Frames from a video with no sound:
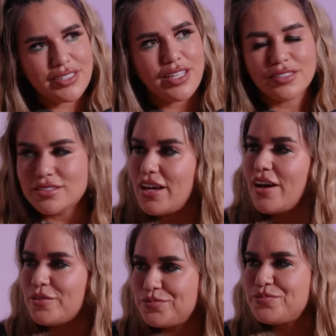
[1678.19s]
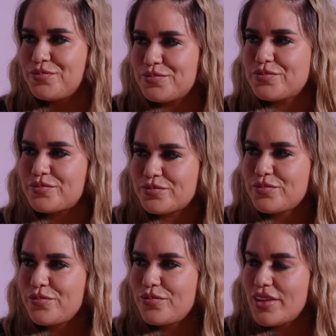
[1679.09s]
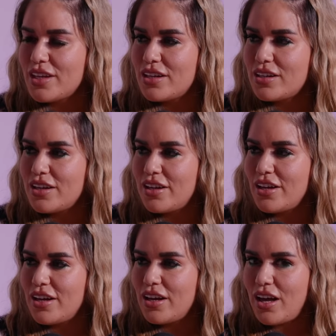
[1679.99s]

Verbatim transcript: These days, yeah. Lights on or lights off?